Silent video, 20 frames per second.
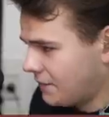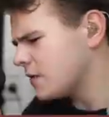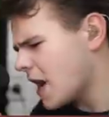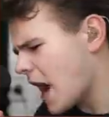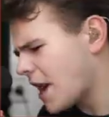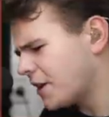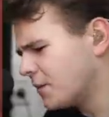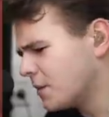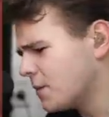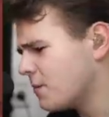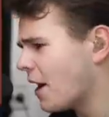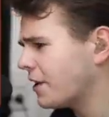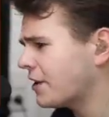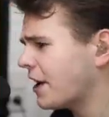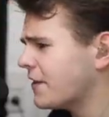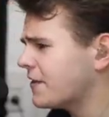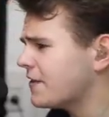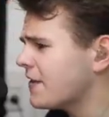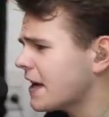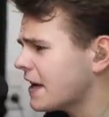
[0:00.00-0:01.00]
Yes, everybody,
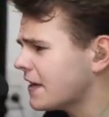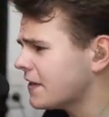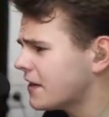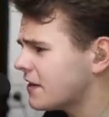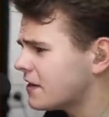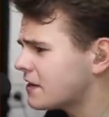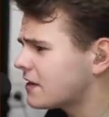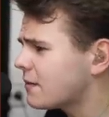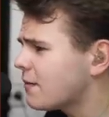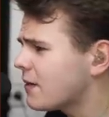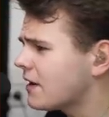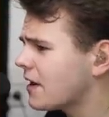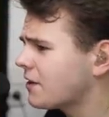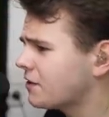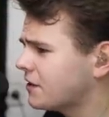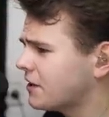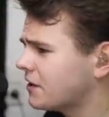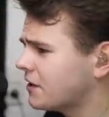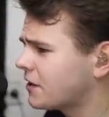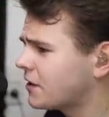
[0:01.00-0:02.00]
I think this
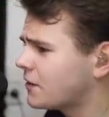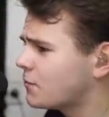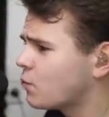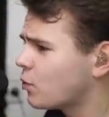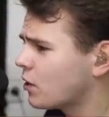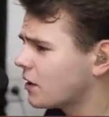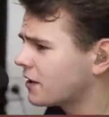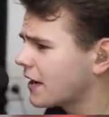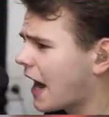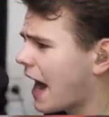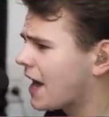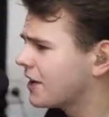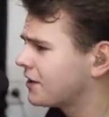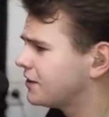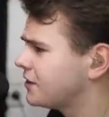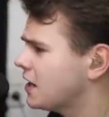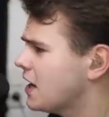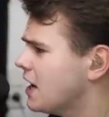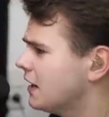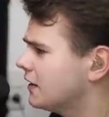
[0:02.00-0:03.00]
simulator here could work
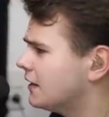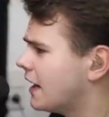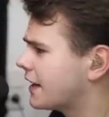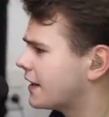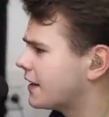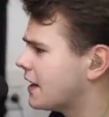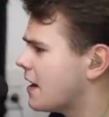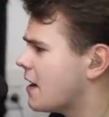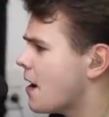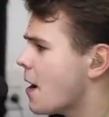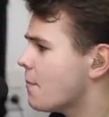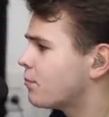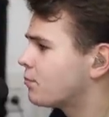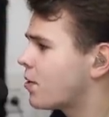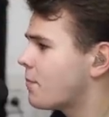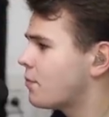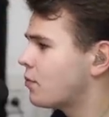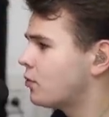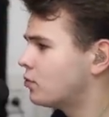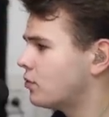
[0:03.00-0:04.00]
as like a
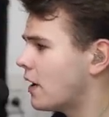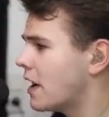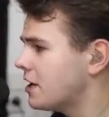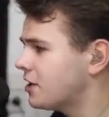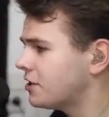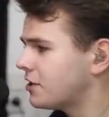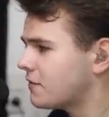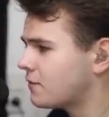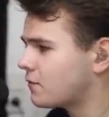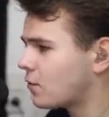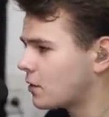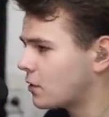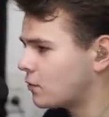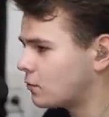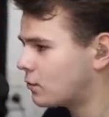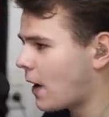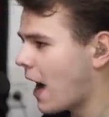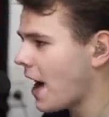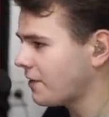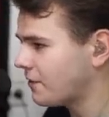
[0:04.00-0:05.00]
preparation for a
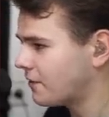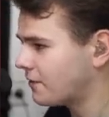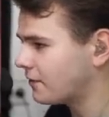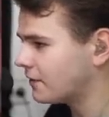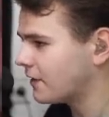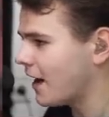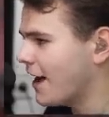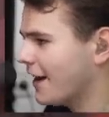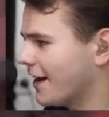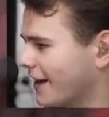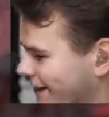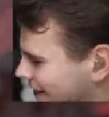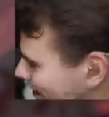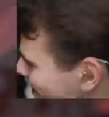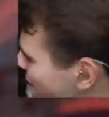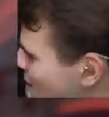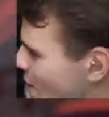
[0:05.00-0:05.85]
Reiner flight.